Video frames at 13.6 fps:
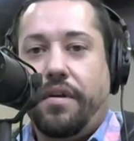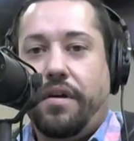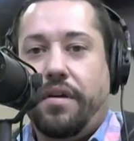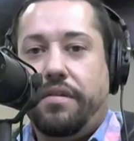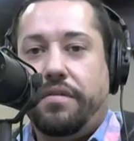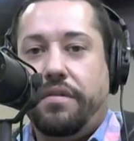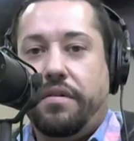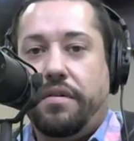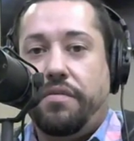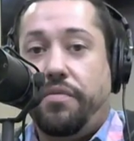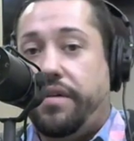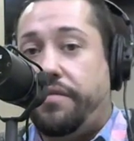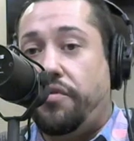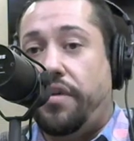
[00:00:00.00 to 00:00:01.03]

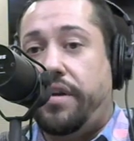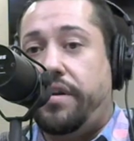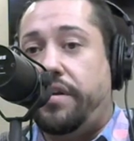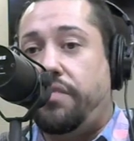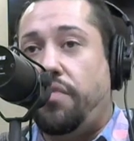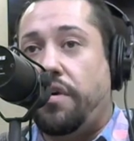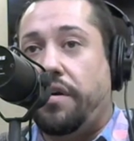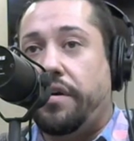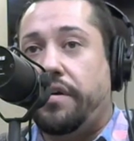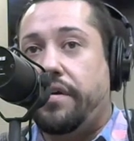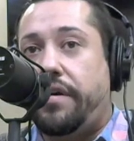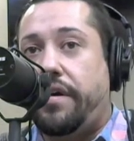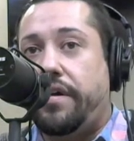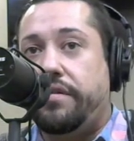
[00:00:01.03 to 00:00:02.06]
whenever I did work,
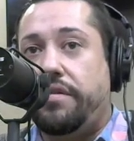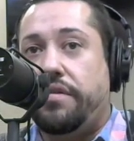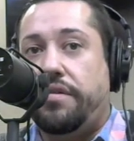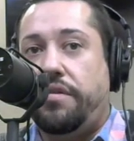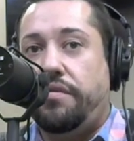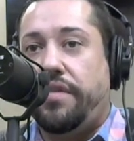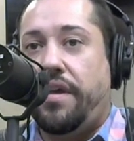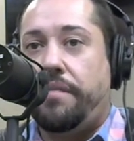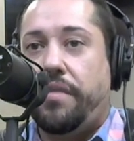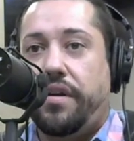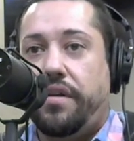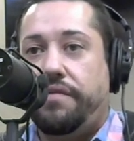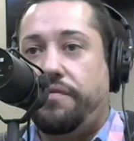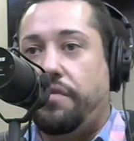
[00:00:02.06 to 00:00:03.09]
I just used that
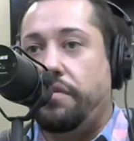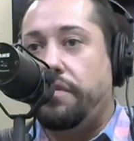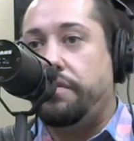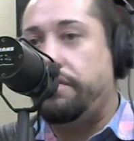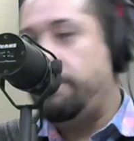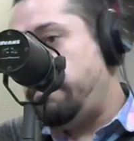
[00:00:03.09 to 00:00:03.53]
money for